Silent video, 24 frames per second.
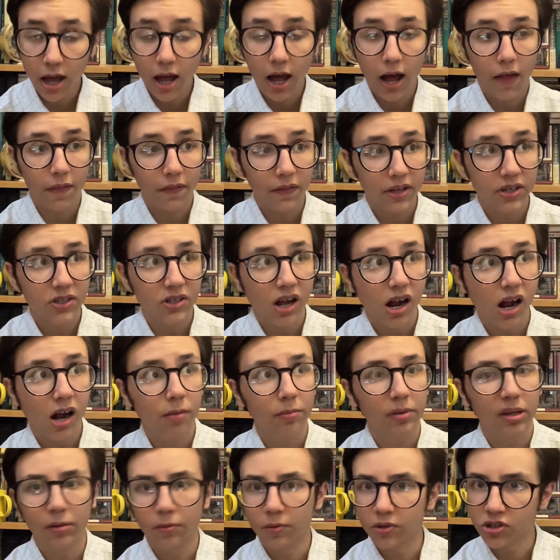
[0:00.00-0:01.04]
And this
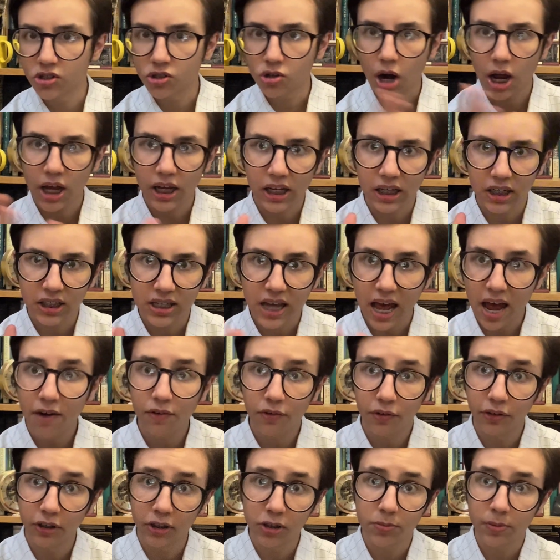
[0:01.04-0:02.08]
army was striking terror
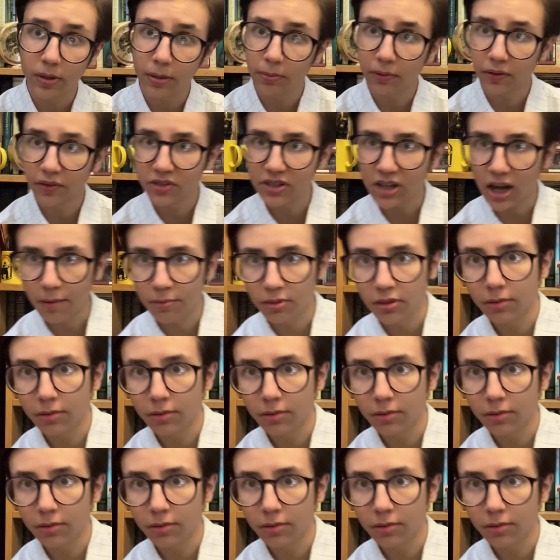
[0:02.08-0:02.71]
into people at the time.